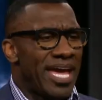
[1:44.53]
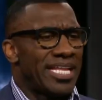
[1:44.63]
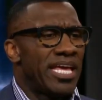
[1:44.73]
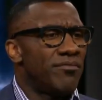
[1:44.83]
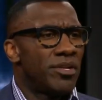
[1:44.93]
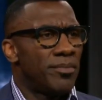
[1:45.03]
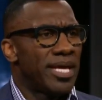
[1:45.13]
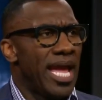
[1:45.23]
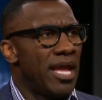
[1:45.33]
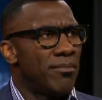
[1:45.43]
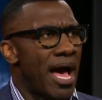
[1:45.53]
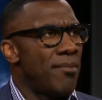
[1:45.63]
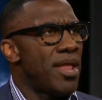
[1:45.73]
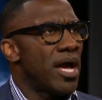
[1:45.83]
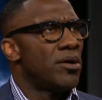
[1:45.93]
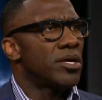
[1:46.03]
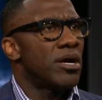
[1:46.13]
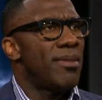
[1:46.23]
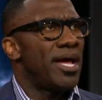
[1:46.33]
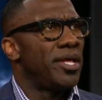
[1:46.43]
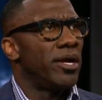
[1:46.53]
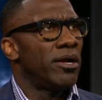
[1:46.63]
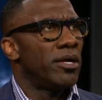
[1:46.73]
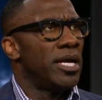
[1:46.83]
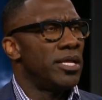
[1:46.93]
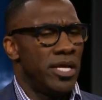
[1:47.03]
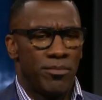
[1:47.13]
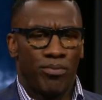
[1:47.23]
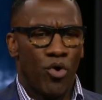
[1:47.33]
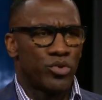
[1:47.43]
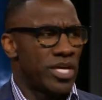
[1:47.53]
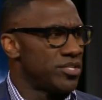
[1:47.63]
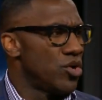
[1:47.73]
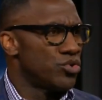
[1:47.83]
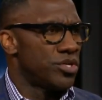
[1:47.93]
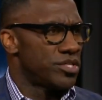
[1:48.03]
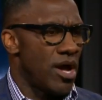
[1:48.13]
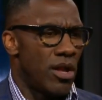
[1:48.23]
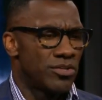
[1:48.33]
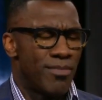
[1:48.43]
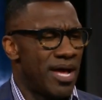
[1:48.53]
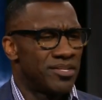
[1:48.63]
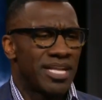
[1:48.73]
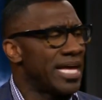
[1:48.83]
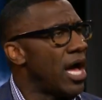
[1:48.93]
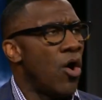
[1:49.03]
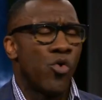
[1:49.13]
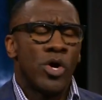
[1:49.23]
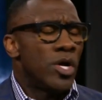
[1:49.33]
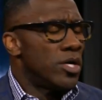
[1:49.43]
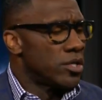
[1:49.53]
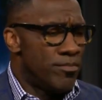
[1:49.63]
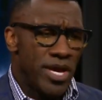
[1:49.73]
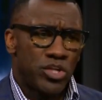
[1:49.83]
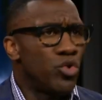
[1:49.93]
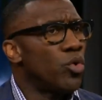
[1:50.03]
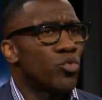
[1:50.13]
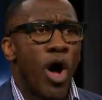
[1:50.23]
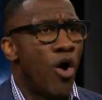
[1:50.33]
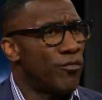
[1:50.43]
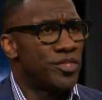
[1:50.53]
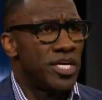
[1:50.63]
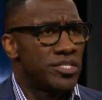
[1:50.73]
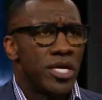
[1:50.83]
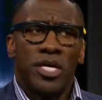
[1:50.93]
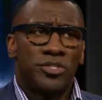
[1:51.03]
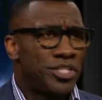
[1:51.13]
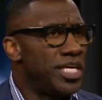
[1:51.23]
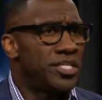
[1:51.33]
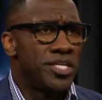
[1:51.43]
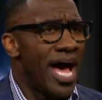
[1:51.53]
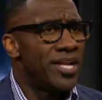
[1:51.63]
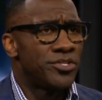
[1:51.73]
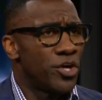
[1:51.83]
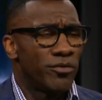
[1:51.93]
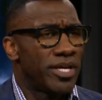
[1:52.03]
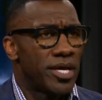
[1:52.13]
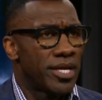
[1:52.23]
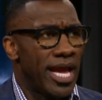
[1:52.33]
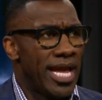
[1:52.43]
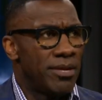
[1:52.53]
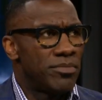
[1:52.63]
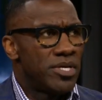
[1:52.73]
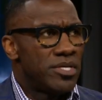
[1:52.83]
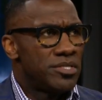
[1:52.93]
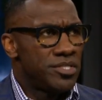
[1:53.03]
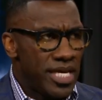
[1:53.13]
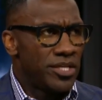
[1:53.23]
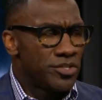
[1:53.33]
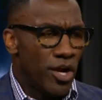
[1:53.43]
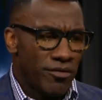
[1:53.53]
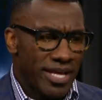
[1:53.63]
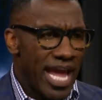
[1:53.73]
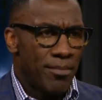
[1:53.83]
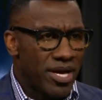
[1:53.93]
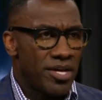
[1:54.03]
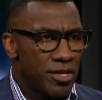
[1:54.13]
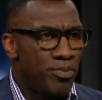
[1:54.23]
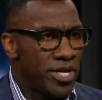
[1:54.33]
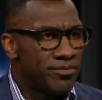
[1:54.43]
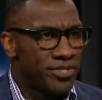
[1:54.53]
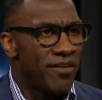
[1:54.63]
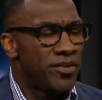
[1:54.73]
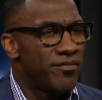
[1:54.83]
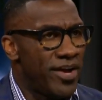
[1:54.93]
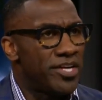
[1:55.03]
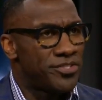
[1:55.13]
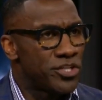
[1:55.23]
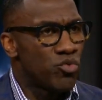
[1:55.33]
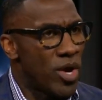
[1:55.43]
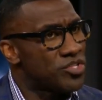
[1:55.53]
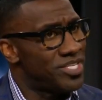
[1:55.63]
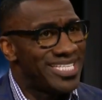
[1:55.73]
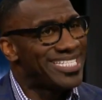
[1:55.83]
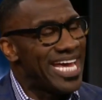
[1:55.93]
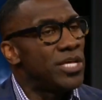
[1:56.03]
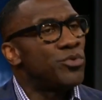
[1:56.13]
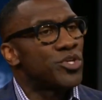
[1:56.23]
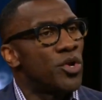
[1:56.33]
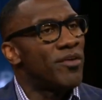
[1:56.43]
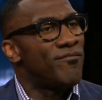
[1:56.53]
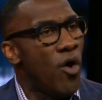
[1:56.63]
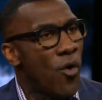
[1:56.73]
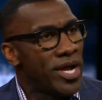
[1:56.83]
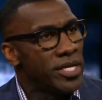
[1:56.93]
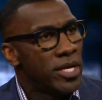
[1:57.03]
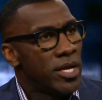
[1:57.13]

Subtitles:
had given them a game, I'm not going to come out here and protest, go to the tallest mountains like, oh, commiss, you were wrong for this. Zeke did not deserve to get a game. Zeke deserved a game because he put himself in the very situation he said he was going to avoid